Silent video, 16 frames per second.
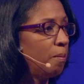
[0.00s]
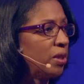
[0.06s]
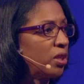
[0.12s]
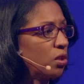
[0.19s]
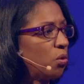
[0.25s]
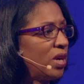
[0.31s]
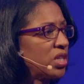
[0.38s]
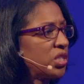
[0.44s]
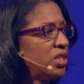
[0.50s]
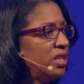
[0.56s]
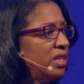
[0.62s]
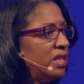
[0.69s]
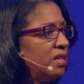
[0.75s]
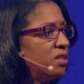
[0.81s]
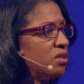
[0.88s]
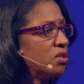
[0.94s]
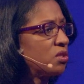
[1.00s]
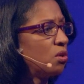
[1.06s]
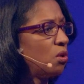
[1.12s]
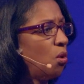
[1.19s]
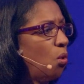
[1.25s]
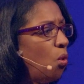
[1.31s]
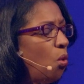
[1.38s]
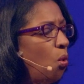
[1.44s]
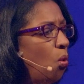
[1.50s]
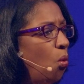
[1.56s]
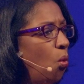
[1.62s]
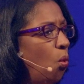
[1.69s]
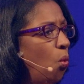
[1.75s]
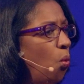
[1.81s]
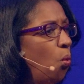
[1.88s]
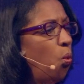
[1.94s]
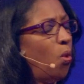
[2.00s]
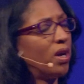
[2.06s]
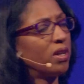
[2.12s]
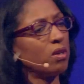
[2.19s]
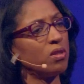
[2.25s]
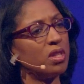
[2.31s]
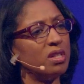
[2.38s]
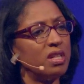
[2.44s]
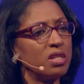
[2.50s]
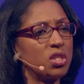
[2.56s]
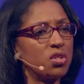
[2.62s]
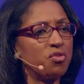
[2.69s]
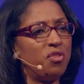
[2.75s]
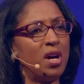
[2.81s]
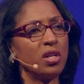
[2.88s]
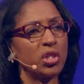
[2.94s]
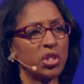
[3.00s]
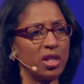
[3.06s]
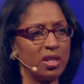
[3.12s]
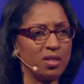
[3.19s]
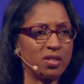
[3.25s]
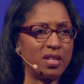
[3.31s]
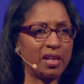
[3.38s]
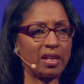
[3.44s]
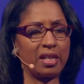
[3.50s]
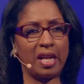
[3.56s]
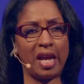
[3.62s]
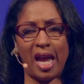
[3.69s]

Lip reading: But the question is, what are the dysfunctions that can